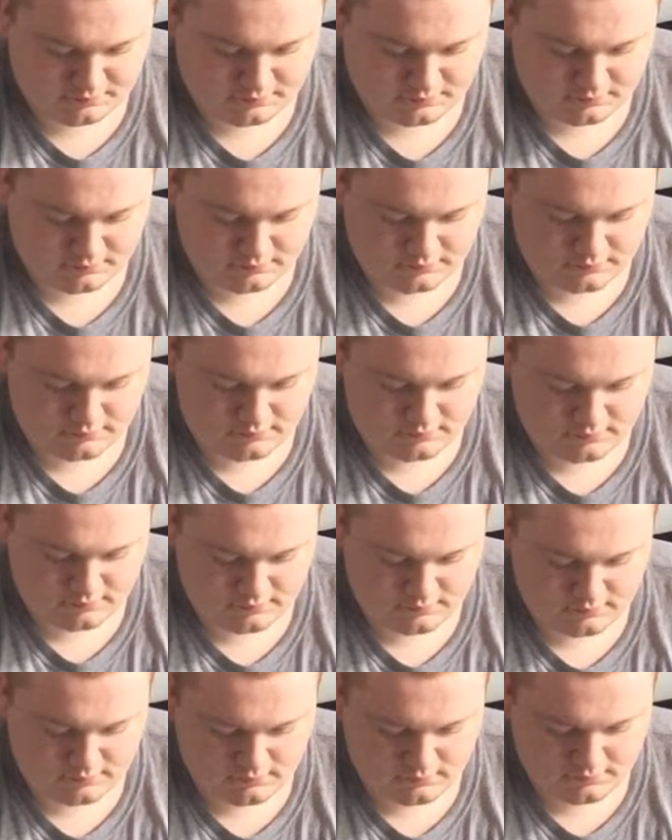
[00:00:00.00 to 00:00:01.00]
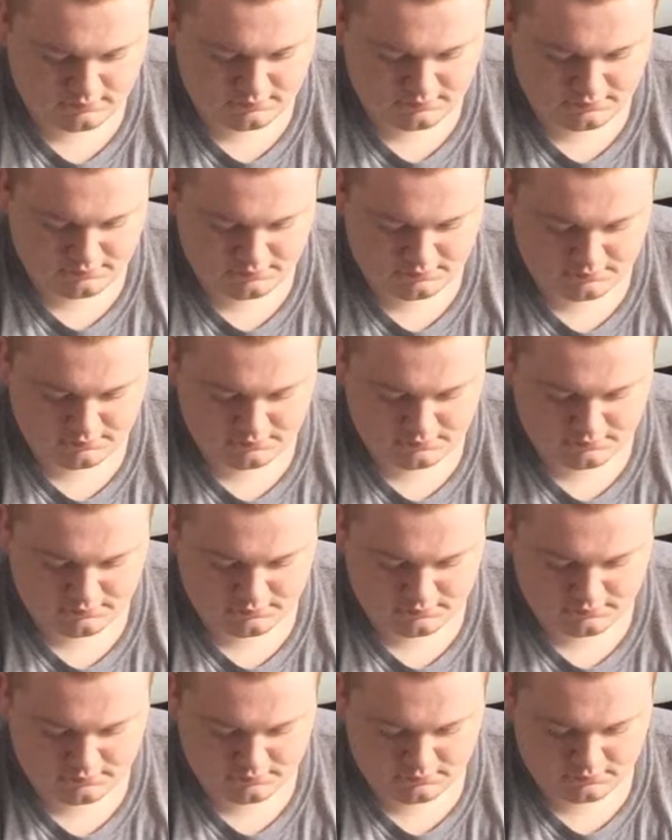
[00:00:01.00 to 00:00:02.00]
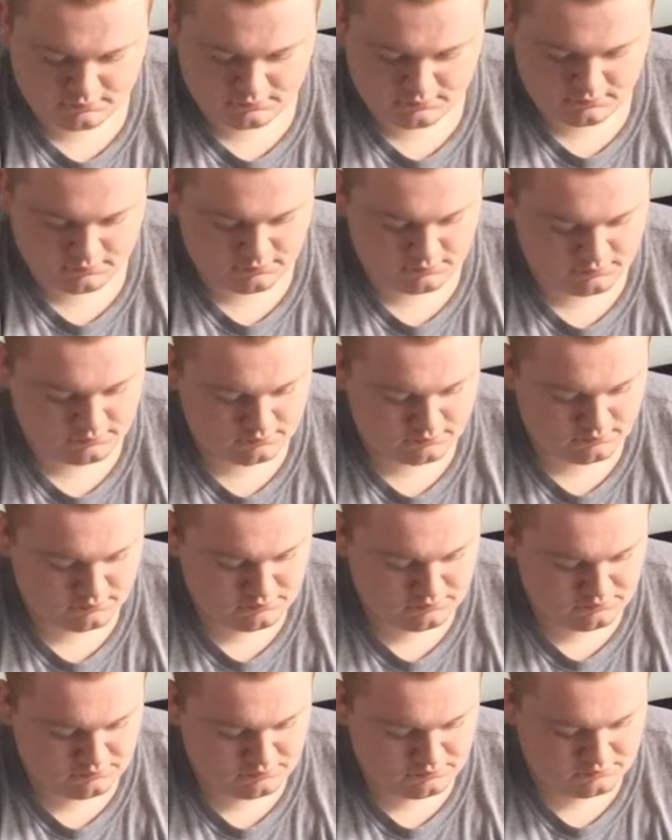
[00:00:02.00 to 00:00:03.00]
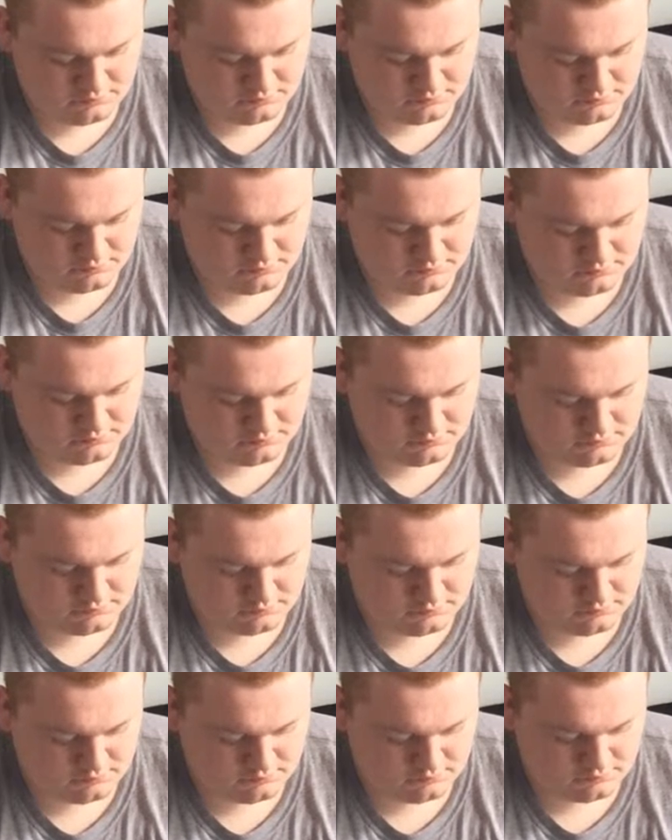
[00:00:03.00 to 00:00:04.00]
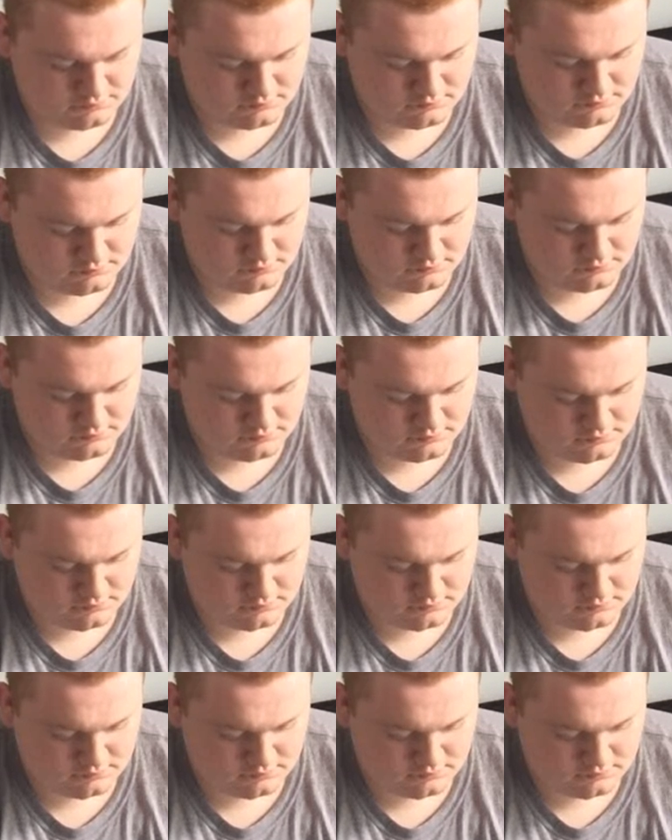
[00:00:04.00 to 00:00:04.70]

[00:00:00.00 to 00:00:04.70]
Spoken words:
No one is speaking in this clip.